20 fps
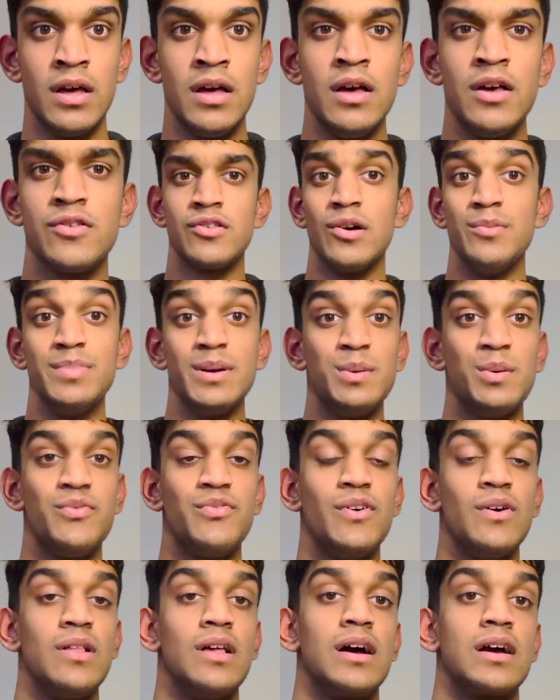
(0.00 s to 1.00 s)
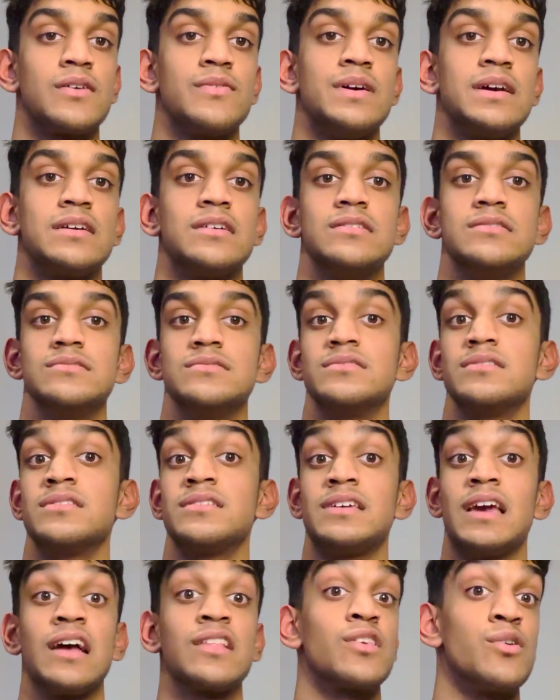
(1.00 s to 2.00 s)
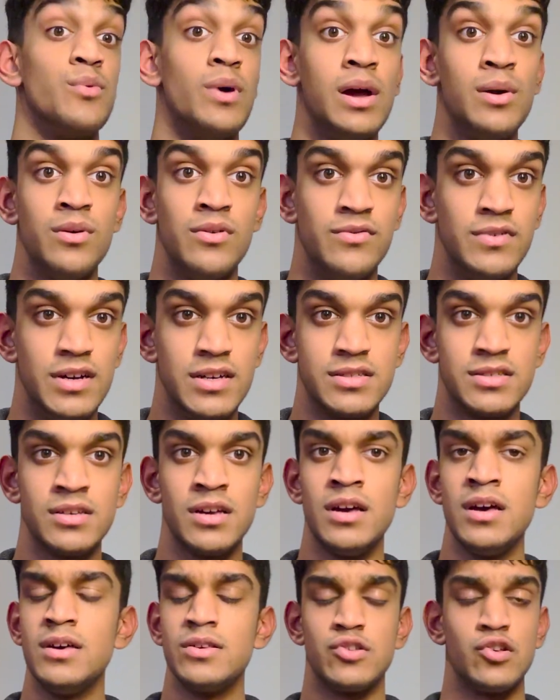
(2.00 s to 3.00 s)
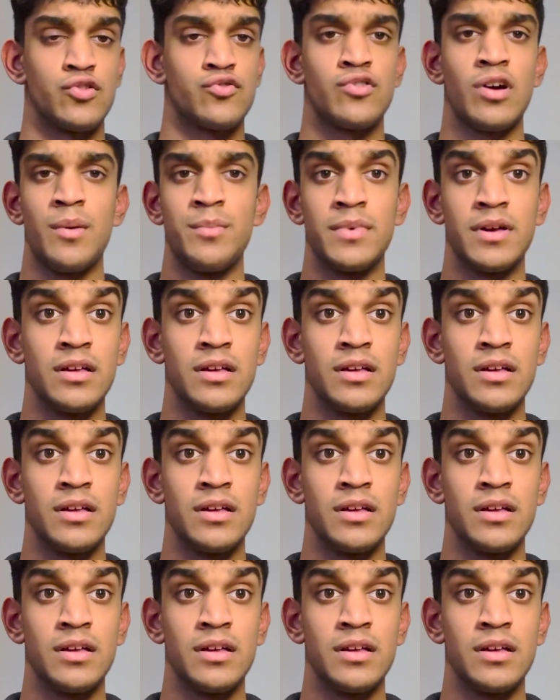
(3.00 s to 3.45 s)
Some people feel like they can get away with this, just cramming